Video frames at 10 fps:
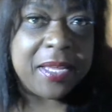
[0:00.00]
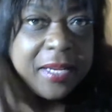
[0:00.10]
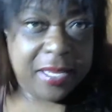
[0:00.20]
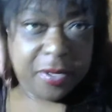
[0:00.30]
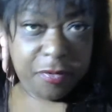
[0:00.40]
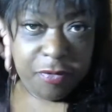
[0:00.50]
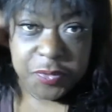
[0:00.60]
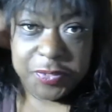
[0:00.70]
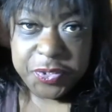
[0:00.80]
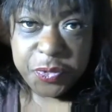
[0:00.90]
at a
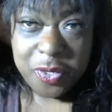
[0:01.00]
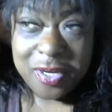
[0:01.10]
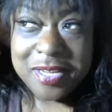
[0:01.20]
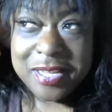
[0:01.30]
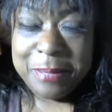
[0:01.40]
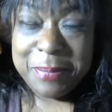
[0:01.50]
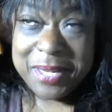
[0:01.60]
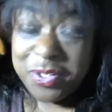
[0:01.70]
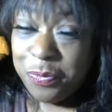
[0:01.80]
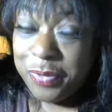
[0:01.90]
grocery store, but I
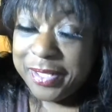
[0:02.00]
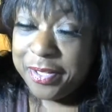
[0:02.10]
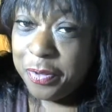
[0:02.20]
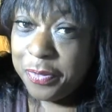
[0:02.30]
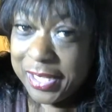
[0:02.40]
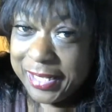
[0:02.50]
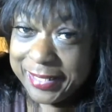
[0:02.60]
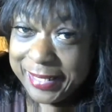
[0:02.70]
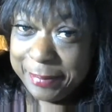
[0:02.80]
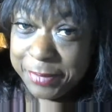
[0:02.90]
don't really know that I
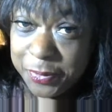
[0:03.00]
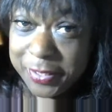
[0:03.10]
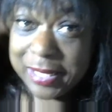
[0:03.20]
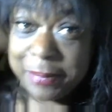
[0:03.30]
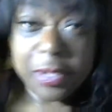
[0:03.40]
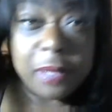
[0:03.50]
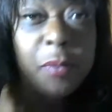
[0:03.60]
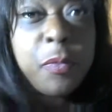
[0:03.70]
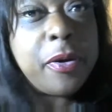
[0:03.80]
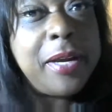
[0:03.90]
can keep doing it. I'm a little
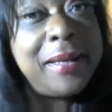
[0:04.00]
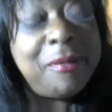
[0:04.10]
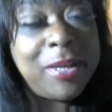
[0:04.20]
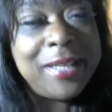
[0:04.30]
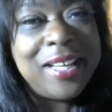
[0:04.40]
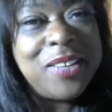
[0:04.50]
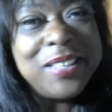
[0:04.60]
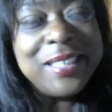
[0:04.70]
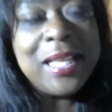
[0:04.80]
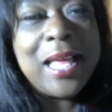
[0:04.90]
bit worried right now.
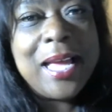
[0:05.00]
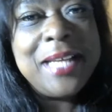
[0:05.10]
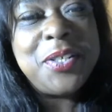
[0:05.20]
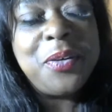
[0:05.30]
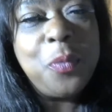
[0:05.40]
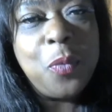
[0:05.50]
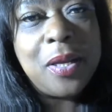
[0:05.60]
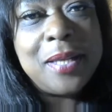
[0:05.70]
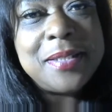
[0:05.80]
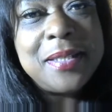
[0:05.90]
I don't
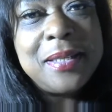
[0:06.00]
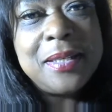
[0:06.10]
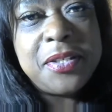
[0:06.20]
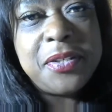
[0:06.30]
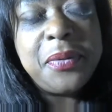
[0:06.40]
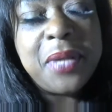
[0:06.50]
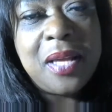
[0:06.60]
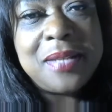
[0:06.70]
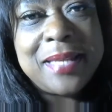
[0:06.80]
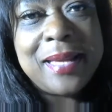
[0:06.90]
want to
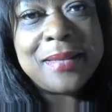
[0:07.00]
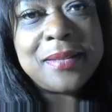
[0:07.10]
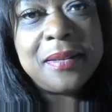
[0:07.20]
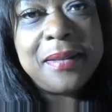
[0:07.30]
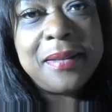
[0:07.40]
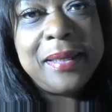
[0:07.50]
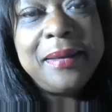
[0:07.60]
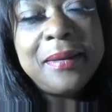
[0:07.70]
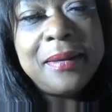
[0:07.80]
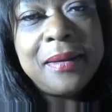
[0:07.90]
contact the
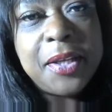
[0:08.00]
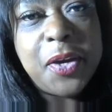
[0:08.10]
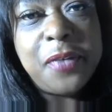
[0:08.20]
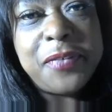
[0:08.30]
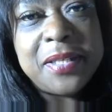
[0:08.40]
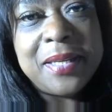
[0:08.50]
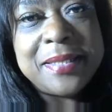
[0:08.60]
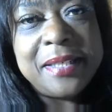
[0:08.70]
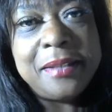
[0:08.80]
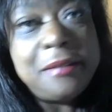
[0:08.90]

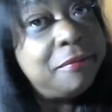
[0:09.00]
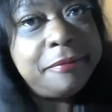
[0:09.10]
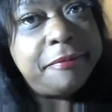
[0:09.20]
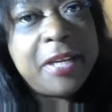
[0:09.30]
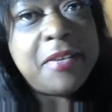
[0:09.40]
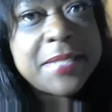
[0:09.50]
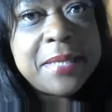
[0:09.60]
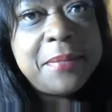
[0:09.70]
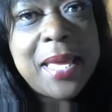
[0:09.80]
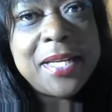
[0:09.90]
COVID-19 virus.
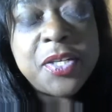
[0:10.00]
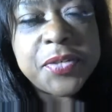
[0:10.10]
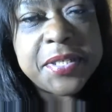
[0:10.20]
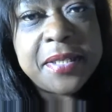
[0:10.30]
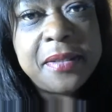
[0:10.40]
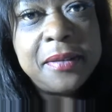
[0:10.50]
I'm not interested.